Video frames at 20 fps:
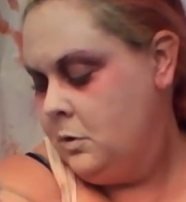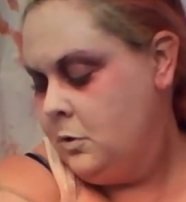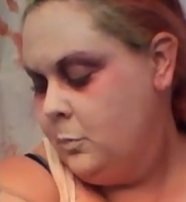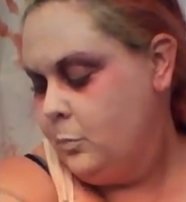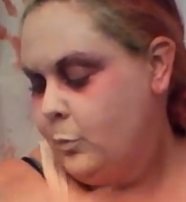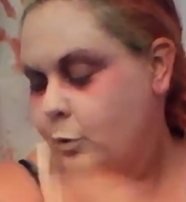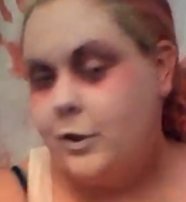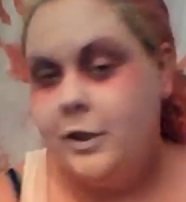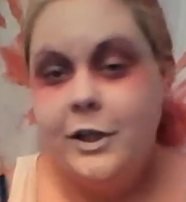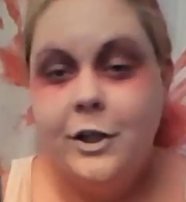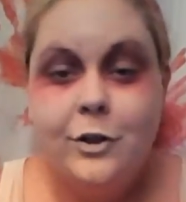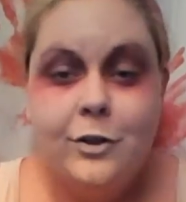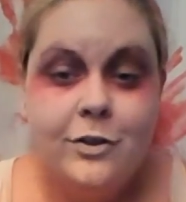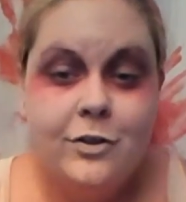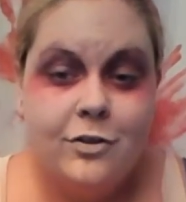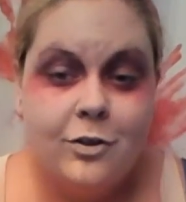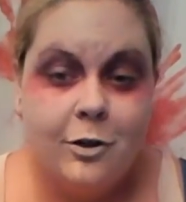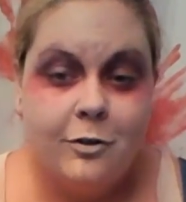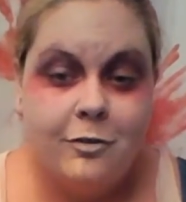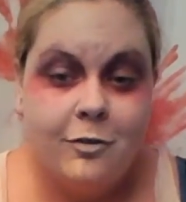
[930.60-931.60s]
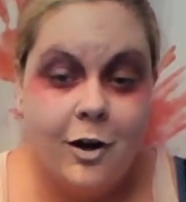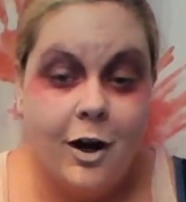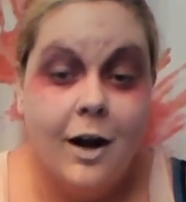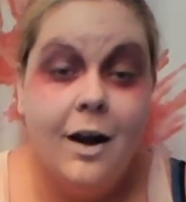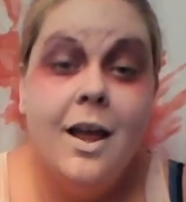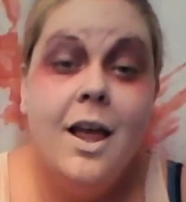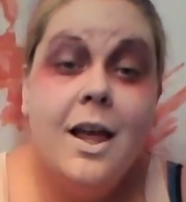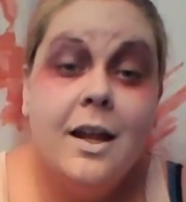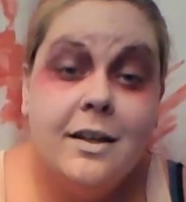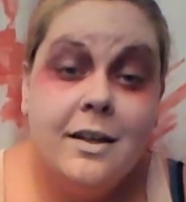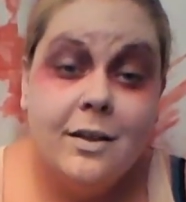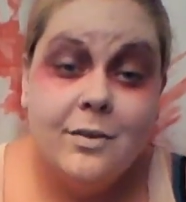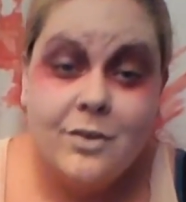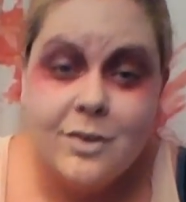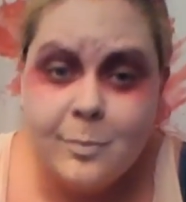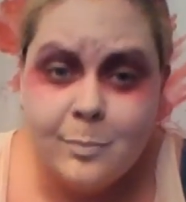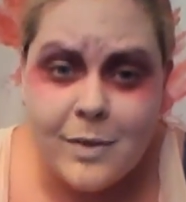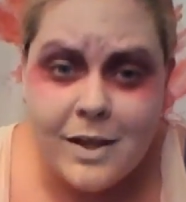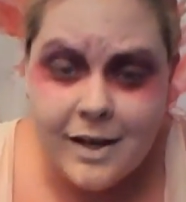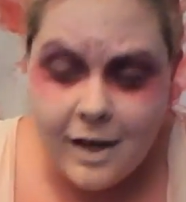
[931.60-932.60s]
pretty good so far. Now,
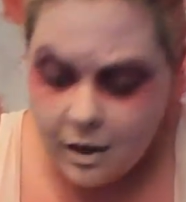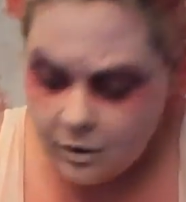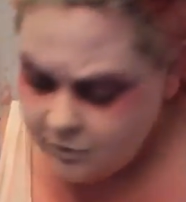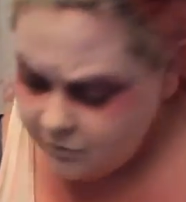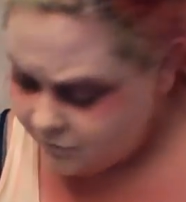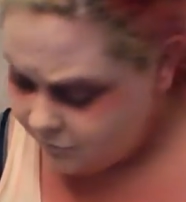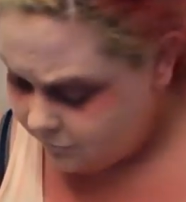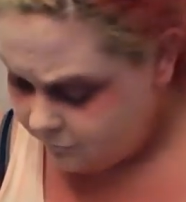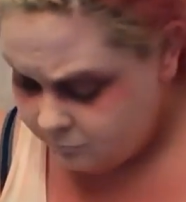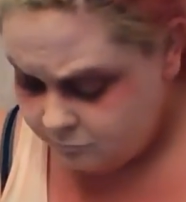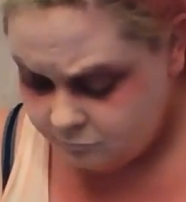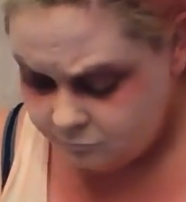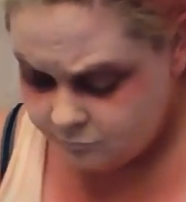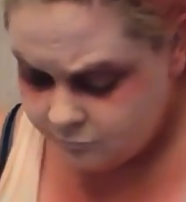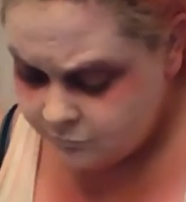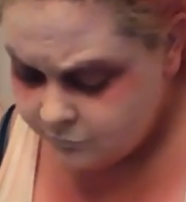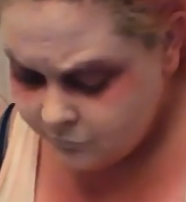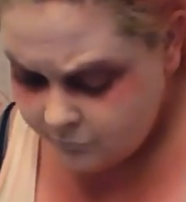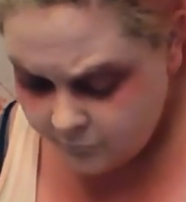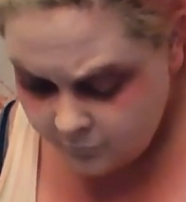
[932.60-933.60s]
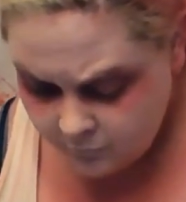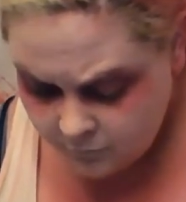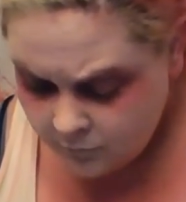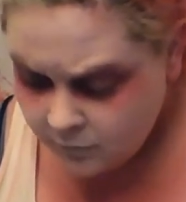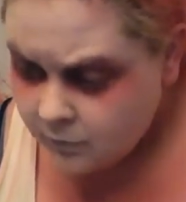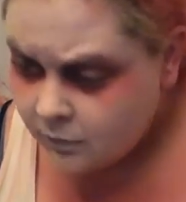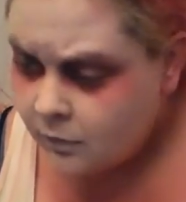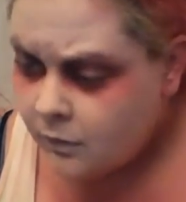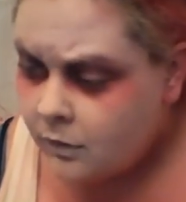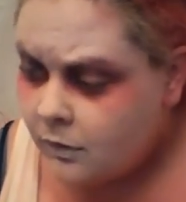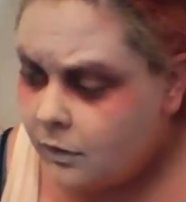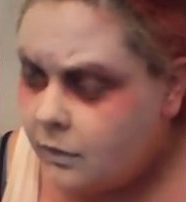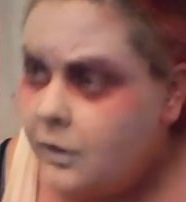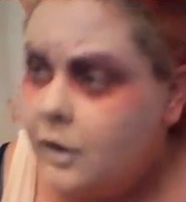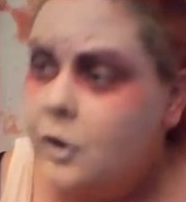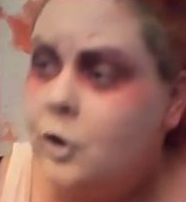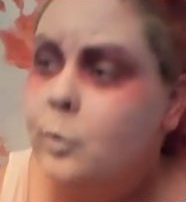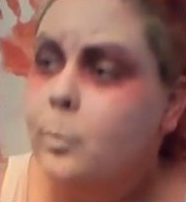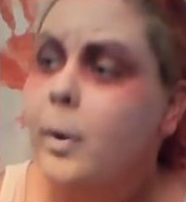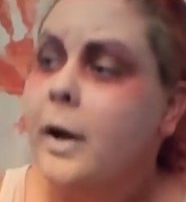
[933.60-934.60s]
something else
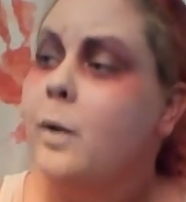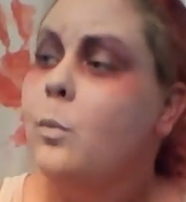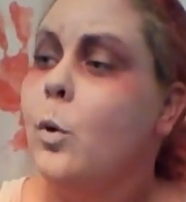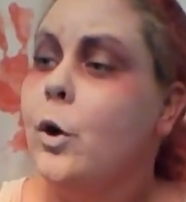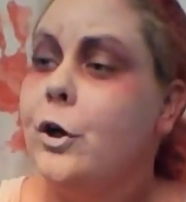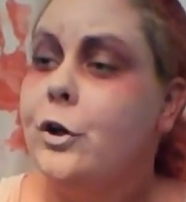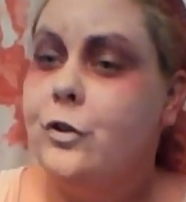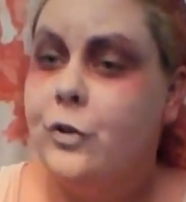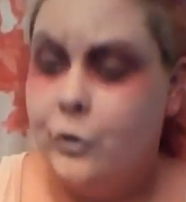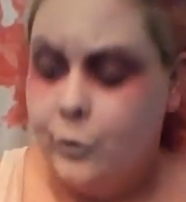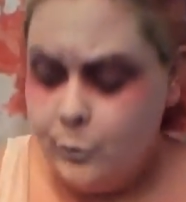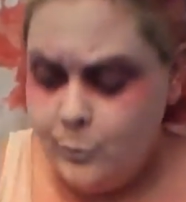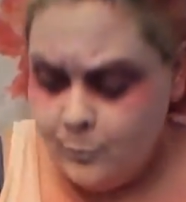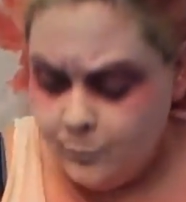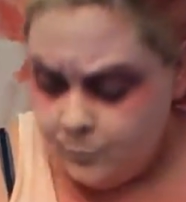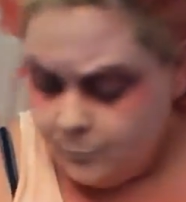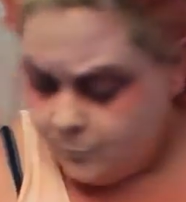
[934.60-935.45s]
that you might want to do